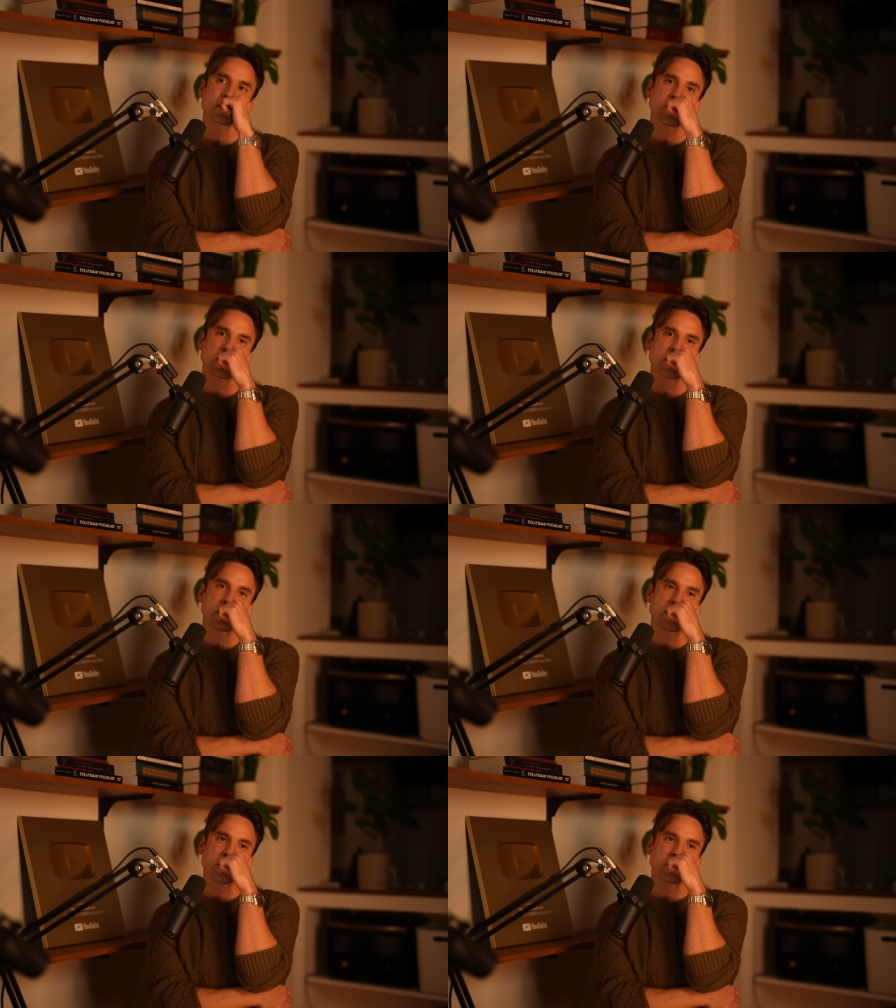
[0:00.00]
but
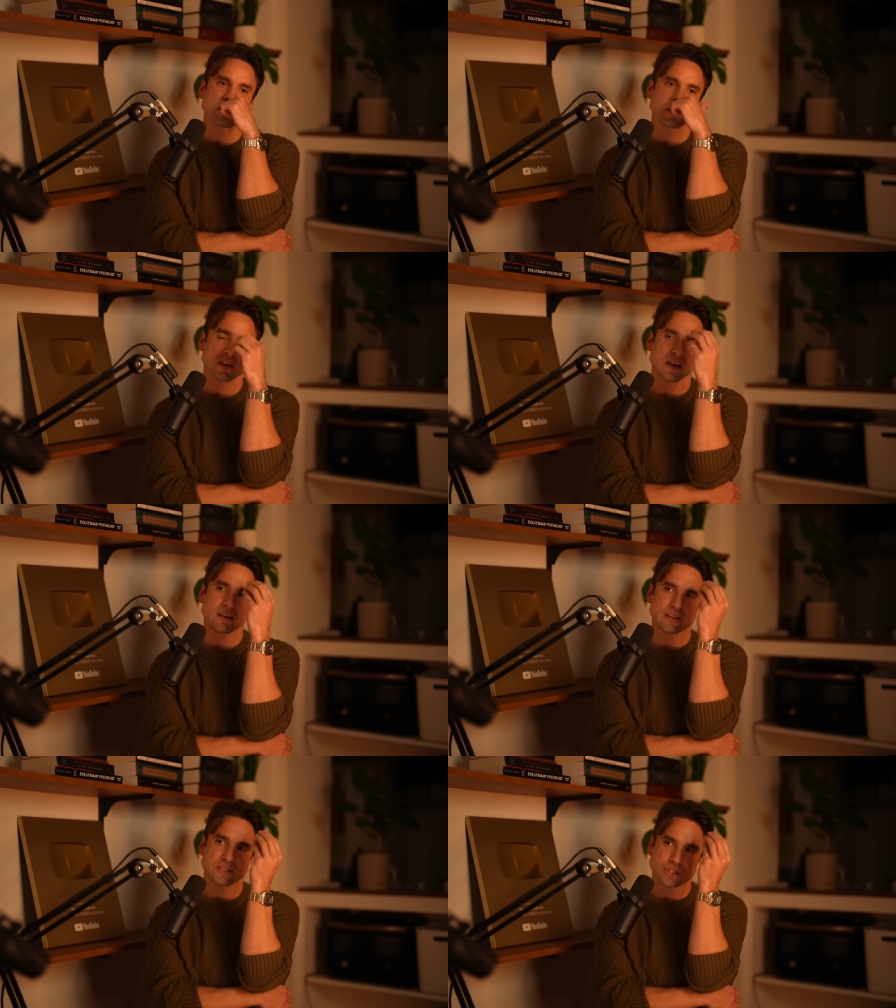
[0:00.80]
you know, there's this kind of
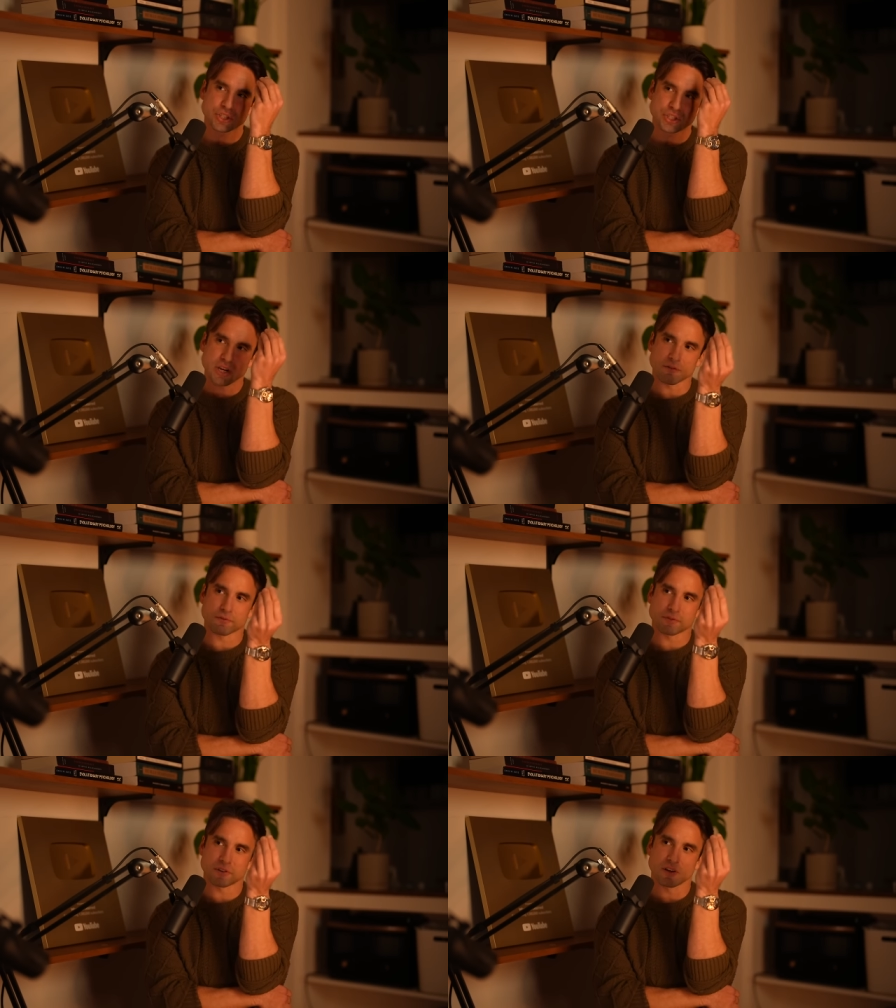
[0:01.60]
like
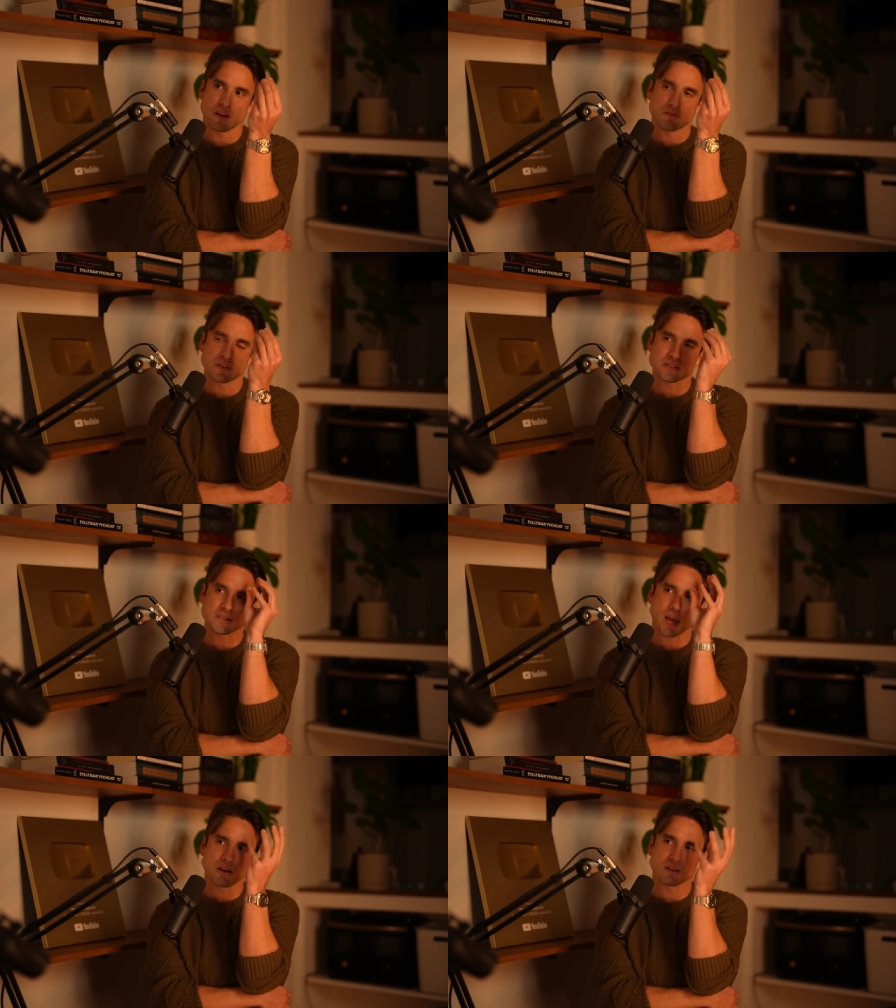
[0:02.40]
shift of this
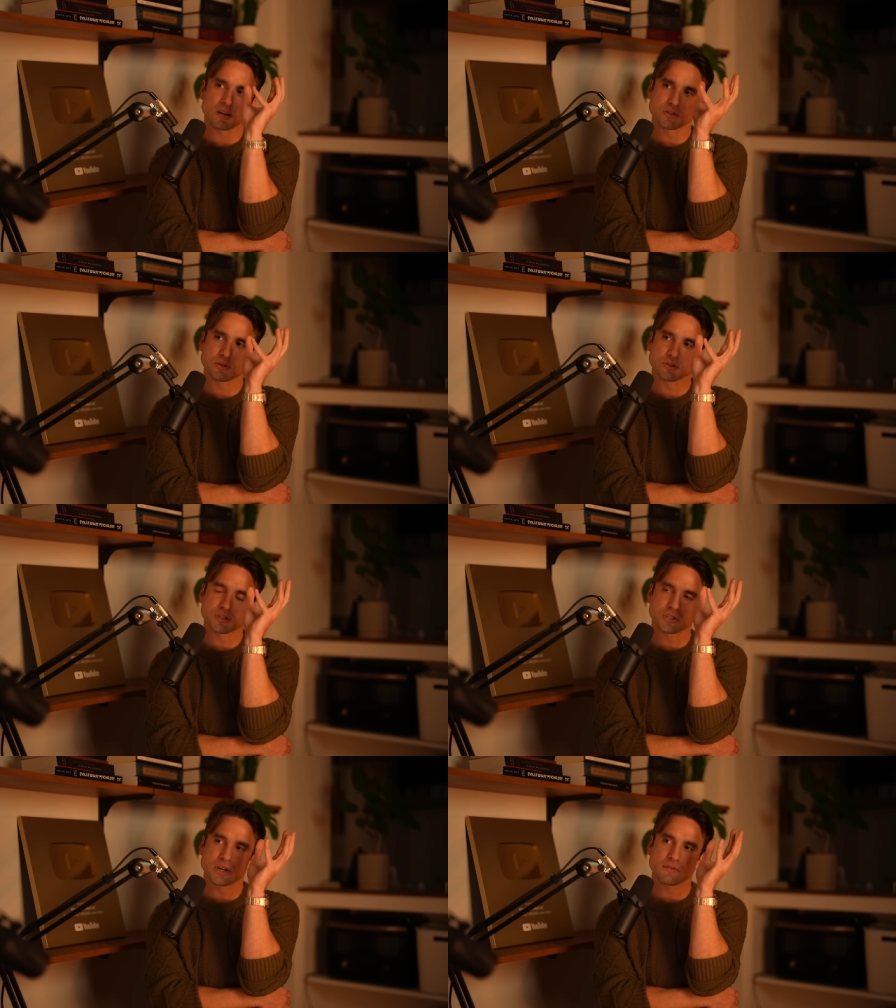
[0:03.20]
psychological
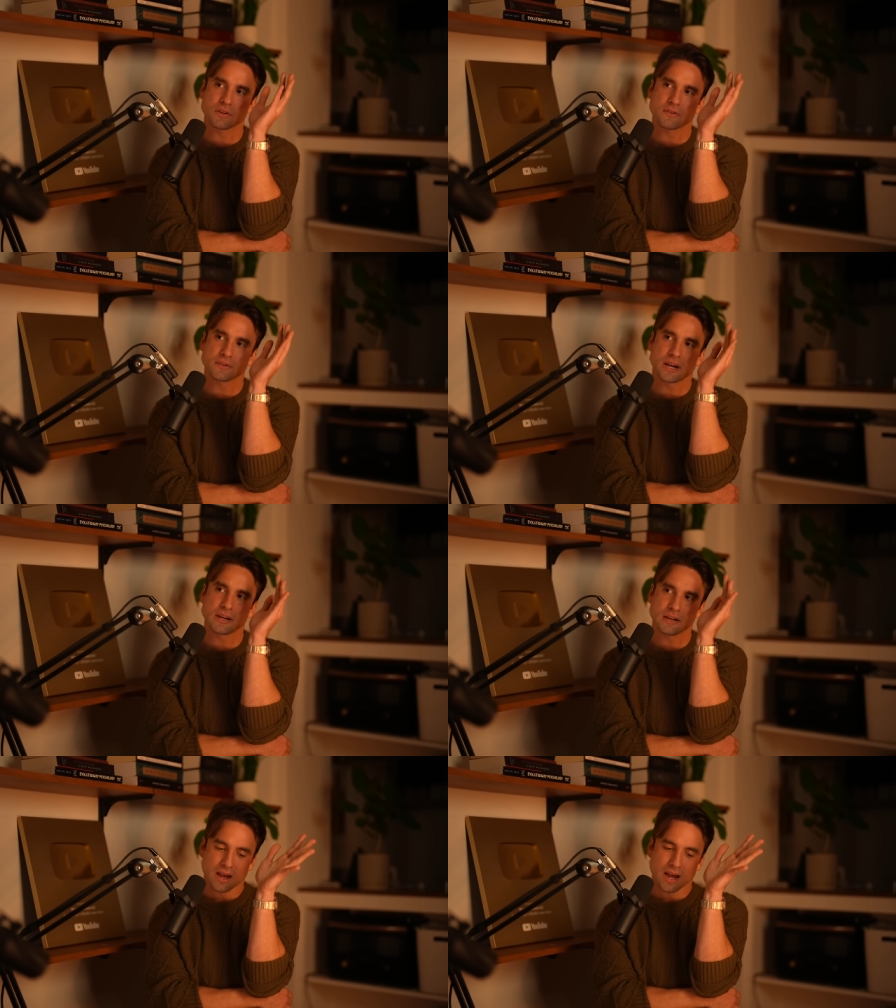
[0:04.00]
shift of
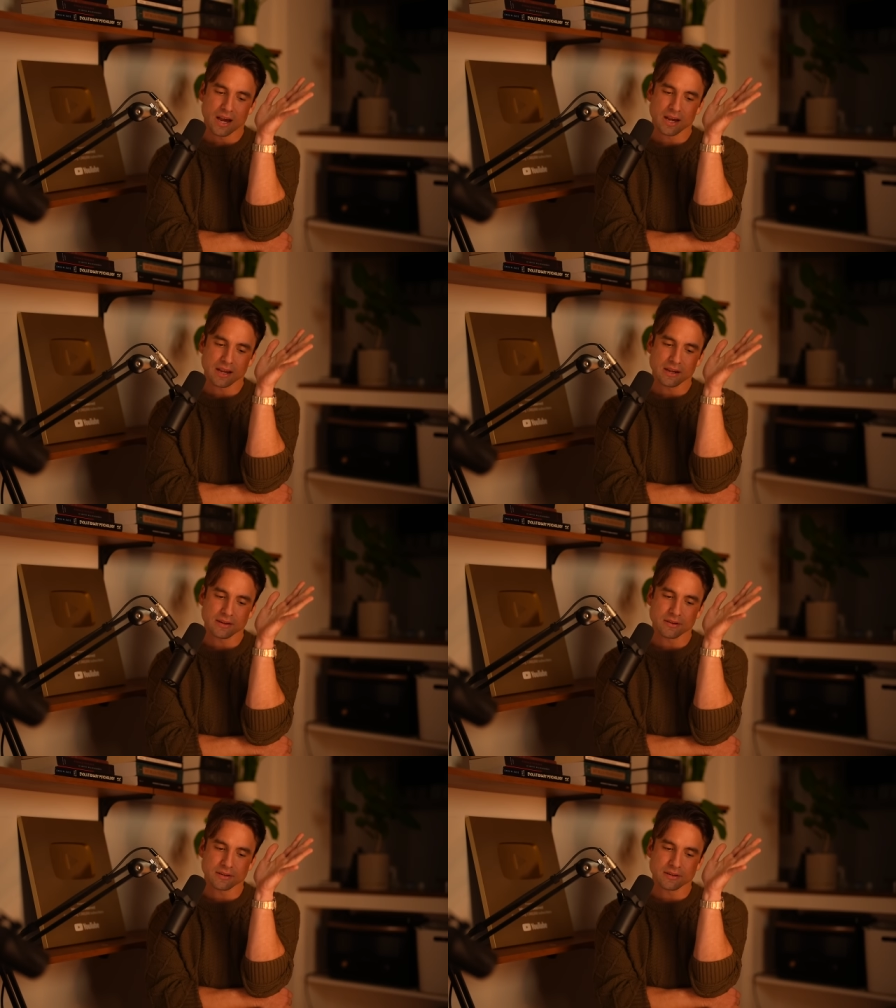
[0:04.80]
like, I